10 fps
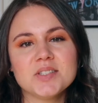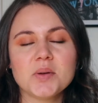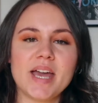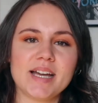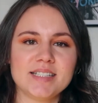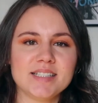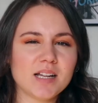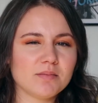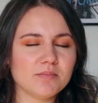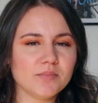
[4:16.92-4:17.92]
So yeah, it's
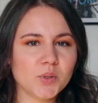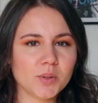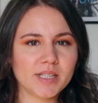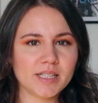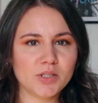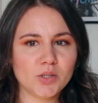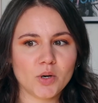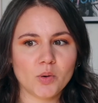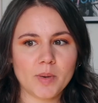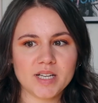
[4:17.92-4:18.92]
not really, you
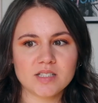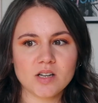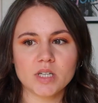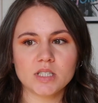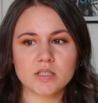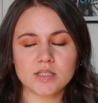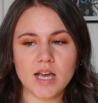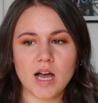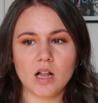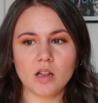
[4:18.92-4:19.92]
know, my story to
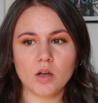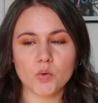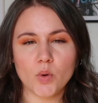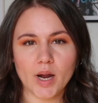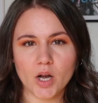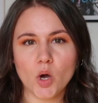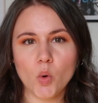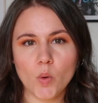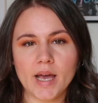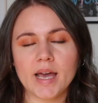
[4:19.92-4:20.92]
tell right
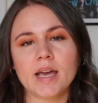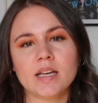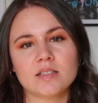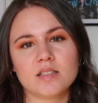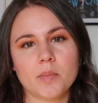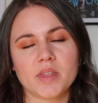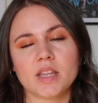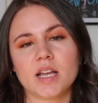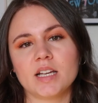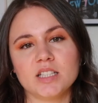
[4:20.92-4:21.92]
away. It's
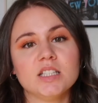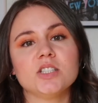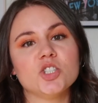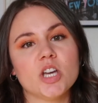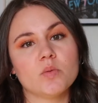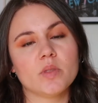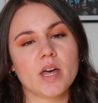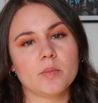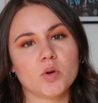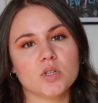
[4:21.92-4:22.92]
something that I need to check
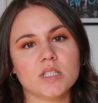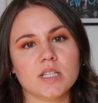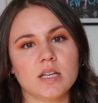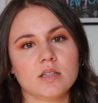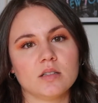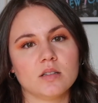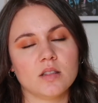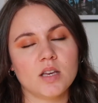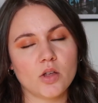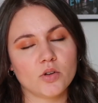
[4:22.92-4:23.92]
with that person and
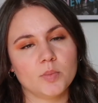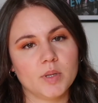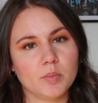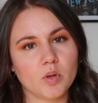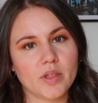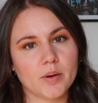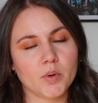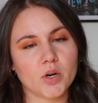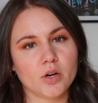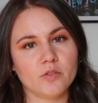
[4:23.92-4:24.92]
the other people
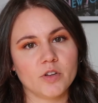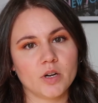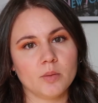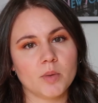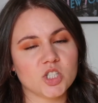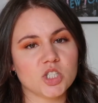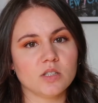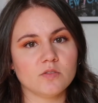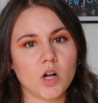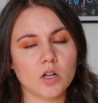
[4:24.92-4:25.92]
that were very much
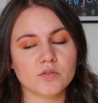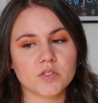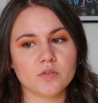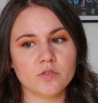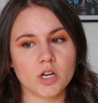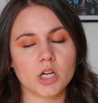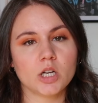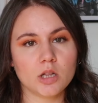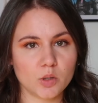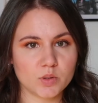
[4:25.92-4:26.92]
involved
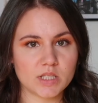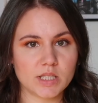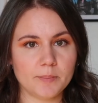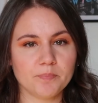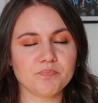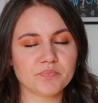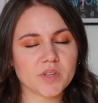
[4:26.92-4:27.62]
very closely.